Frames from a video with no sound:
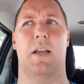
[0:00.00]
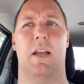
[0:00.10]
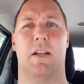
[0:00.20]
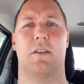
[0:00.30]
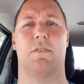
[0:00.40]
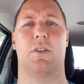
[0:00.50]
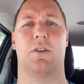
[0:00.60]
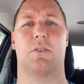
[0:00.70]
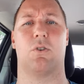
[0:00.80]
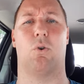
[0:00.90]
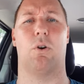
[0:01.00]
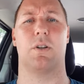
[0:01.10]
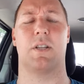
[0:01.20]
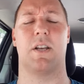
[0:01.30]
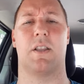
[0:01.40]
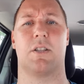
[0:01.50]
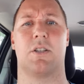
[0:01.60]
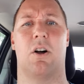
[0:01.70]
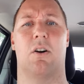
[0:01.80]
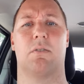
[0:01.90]
End of the chorus, end of the
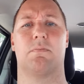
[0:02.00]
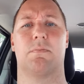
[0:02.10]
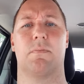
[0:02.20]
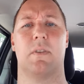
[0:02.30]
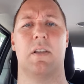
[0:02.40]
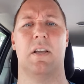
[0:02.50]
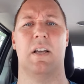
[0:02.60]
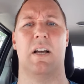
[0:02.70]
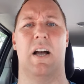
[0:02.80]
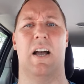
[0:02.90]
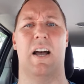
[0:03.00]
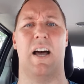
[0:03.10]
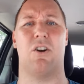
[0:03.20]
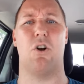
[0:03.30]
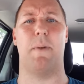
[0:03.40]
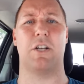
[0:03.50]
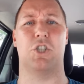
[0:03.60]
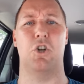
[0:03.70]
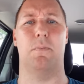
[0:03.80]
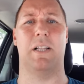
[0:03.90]
song. Uh, I don't know
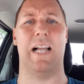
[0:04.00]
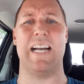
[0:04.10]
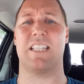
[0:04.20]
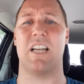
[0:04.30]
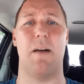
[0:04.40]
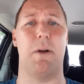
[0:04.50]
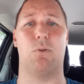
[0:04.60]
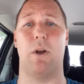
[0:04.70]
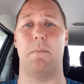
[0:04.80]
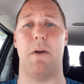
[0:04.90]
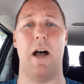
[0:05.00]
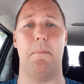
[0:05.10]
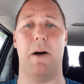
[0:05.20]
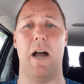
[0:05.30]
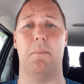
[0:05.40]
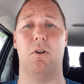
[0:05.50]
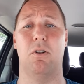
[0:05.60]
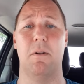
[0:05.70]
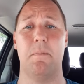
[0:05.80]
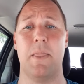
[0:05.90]
about you, but last time I read my Bible,
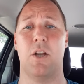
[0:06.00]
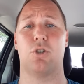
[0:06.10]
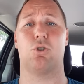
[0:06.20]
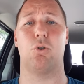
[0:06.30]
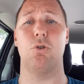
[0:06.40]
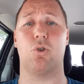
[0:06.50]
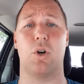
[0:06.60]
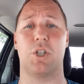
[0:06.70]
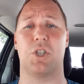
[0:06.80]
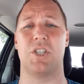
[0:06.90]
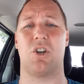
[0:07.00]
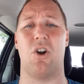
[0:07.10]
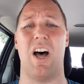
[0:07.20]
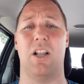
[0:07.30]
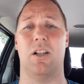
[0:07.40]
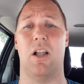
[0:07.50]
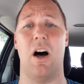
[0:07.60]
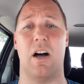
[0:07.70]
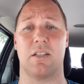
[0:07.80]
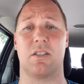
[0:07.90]
true Christians are not
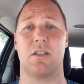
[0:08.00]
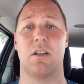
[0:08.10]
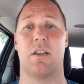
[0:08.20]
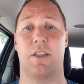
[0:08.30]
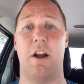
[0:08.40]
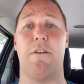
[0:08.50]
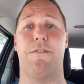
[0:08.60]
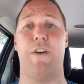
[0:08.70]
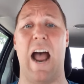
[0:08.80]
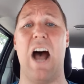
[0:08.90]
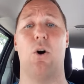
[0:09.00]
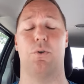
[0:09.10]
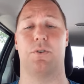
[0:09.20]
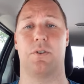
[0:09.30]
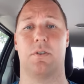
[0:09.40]
lost, they're found.